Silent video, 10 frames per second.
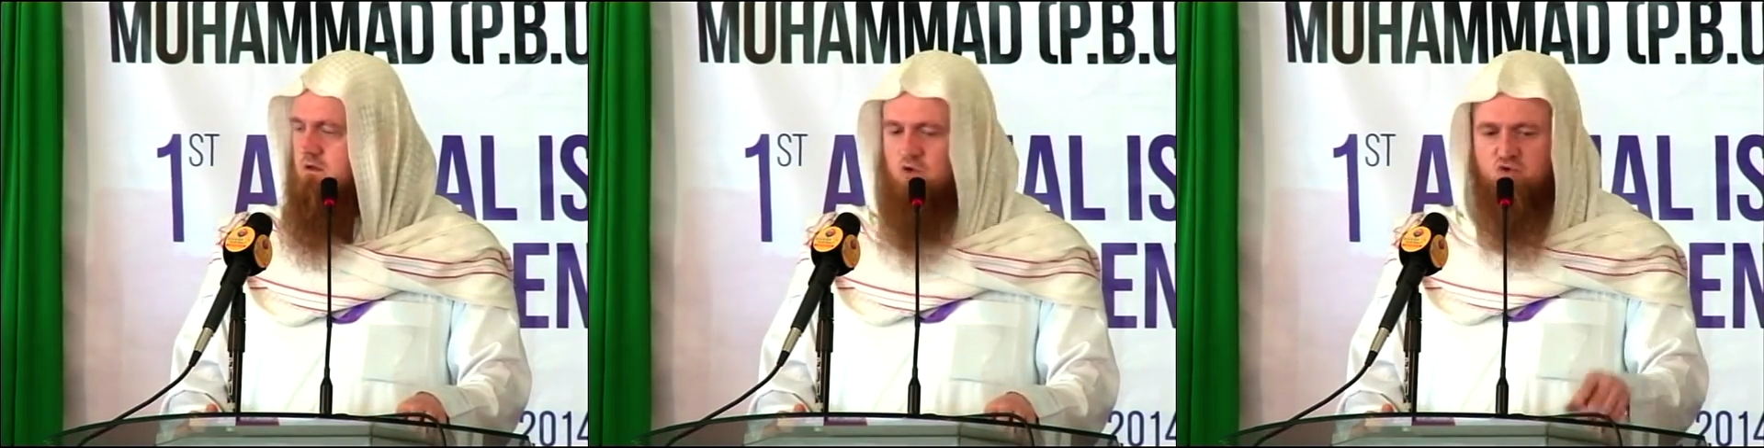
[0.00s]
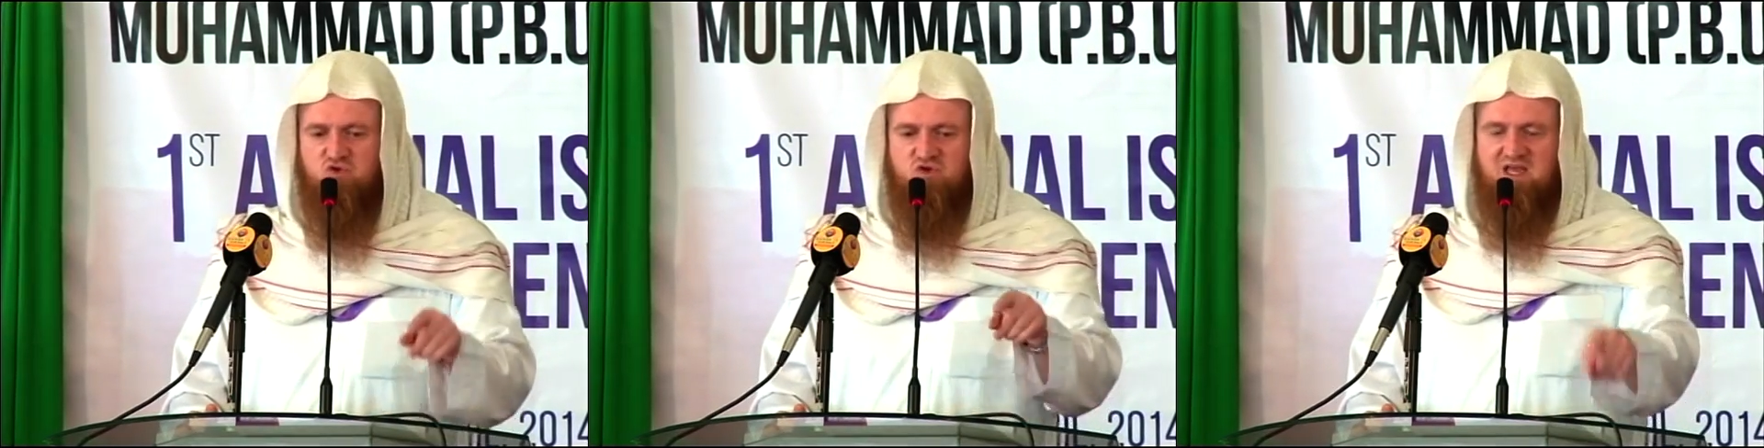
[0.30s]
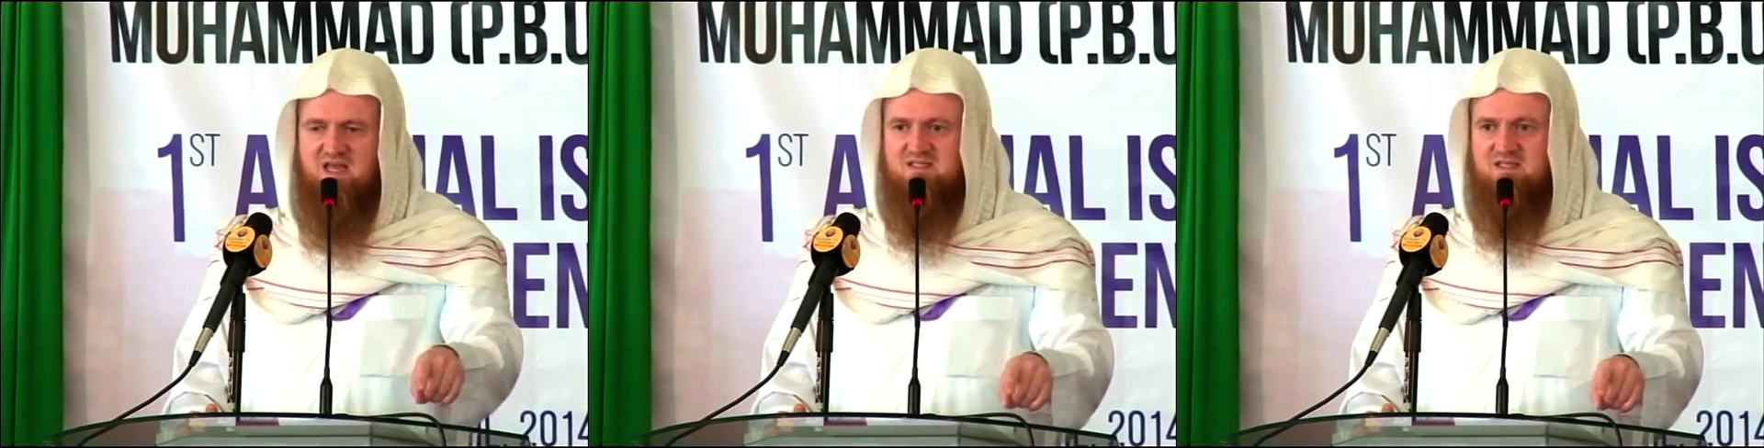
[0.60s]
who
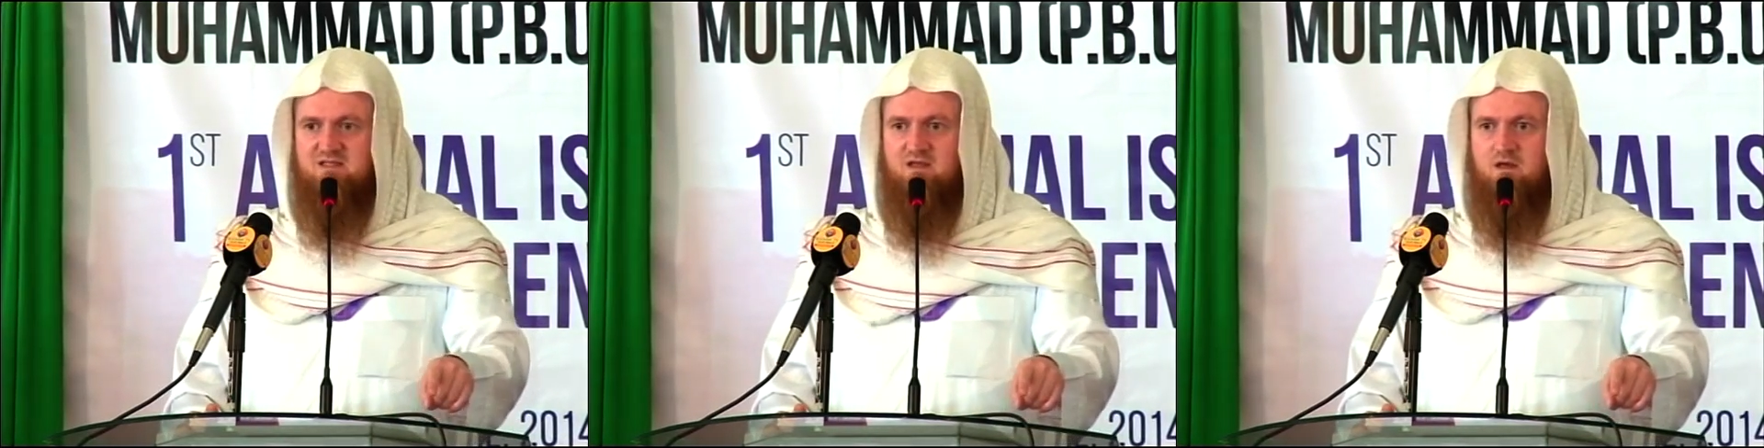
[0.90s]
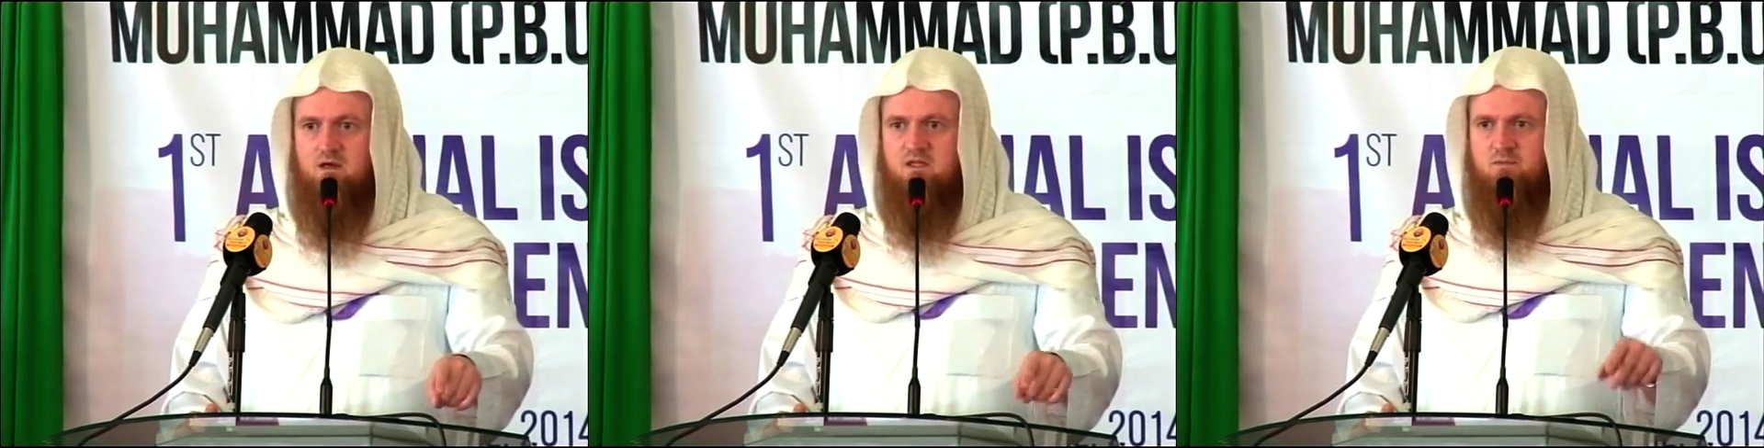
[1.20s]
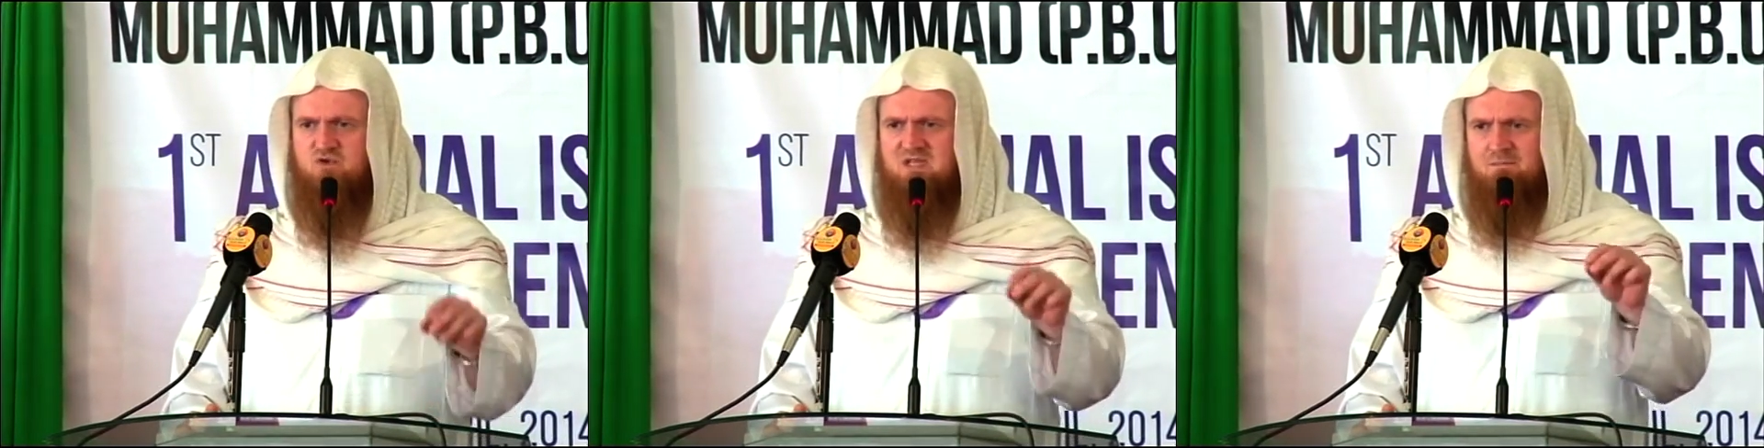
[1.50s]
created the
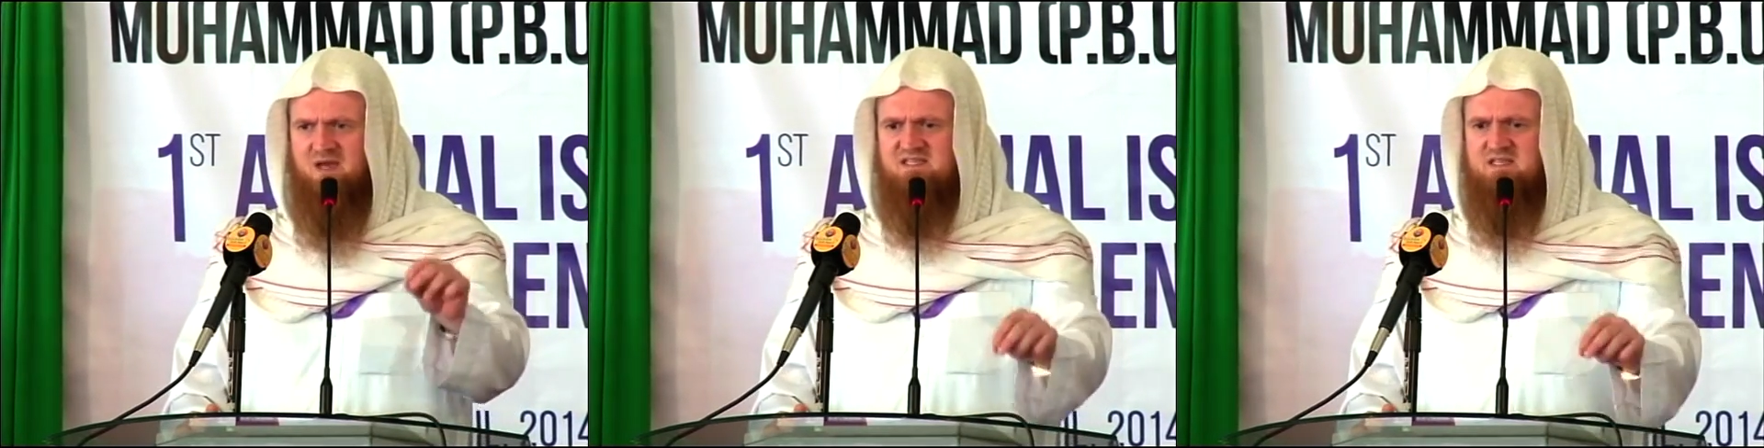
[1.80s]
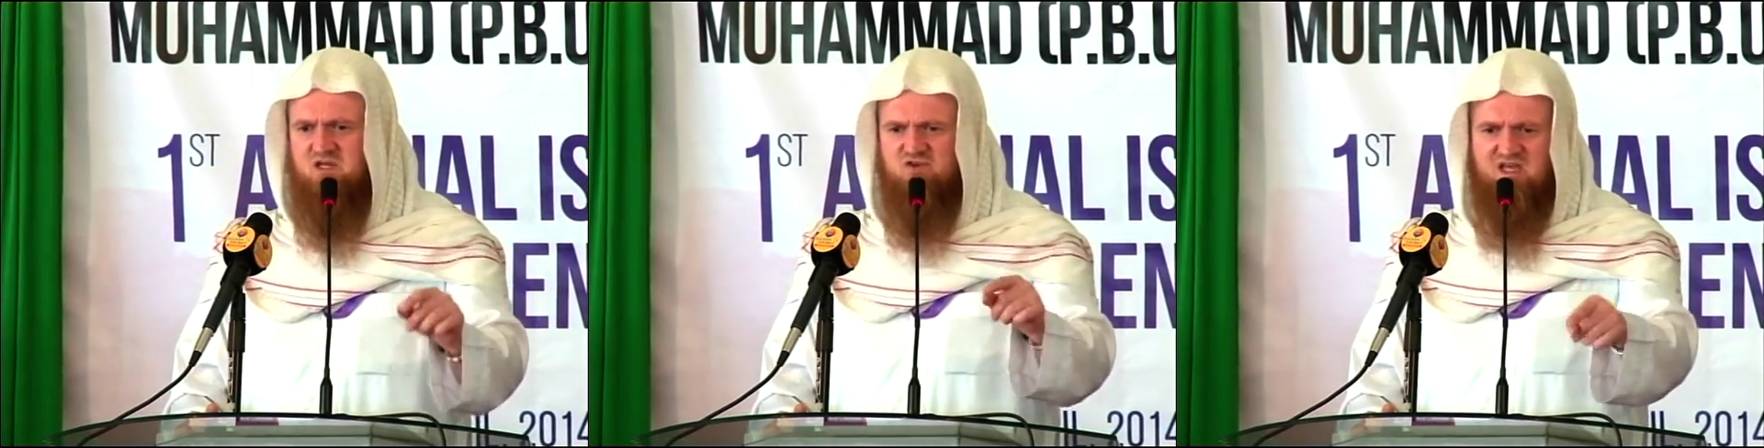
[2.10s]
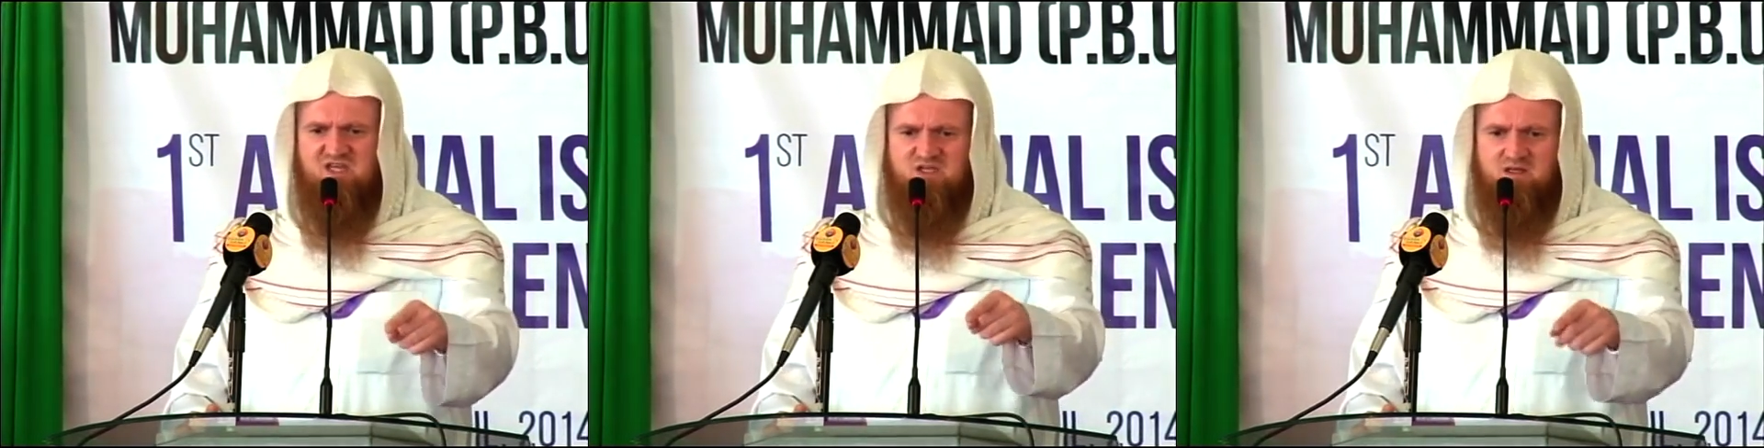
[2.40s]
most amazing
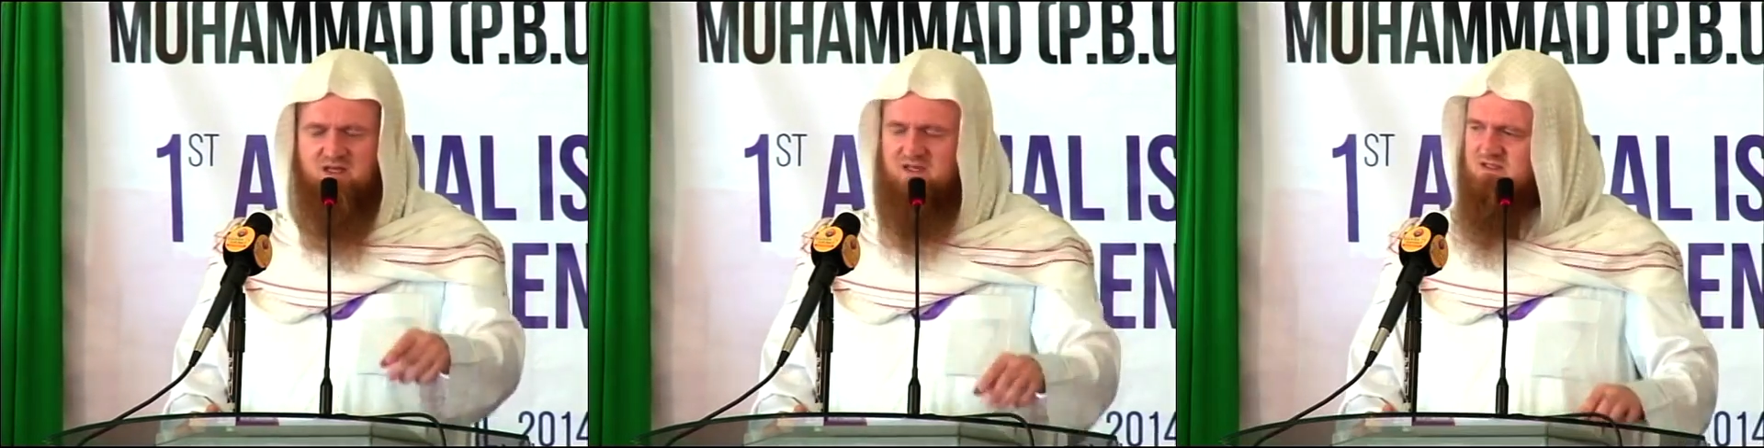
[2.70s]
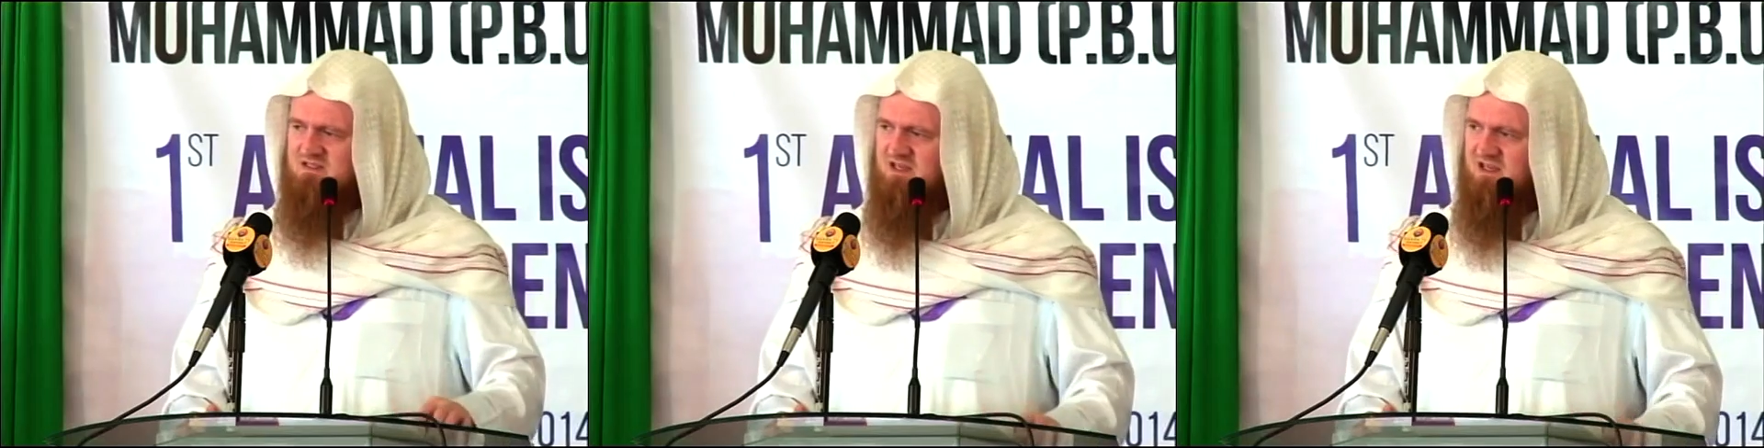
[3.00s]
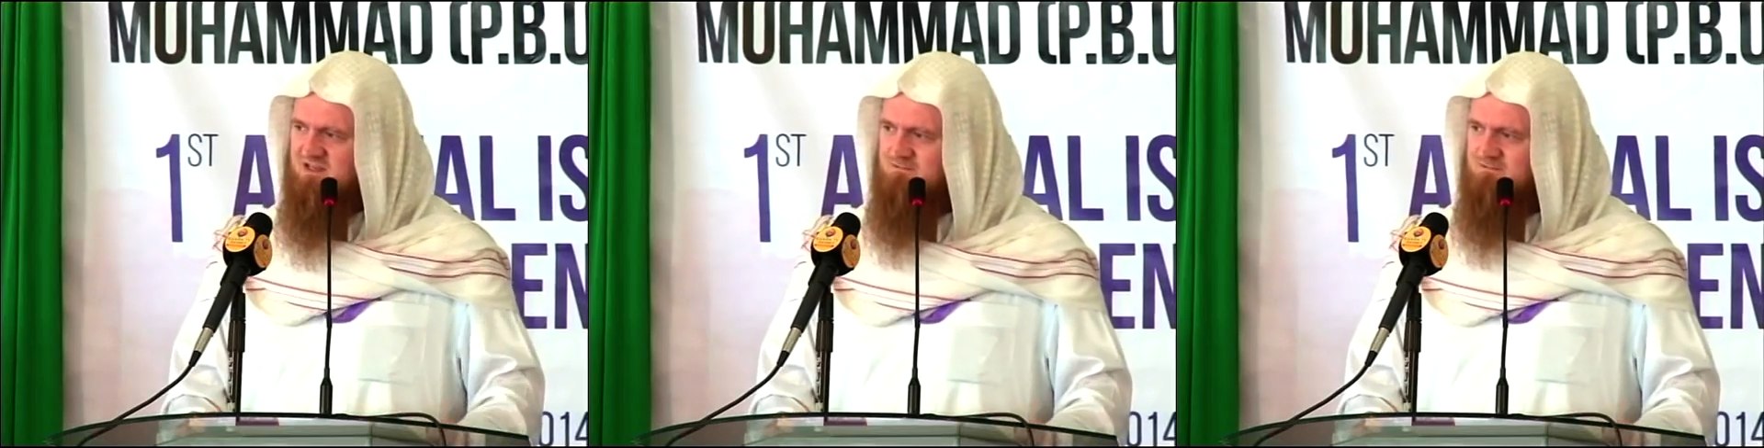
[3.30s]
creation that he is seeing.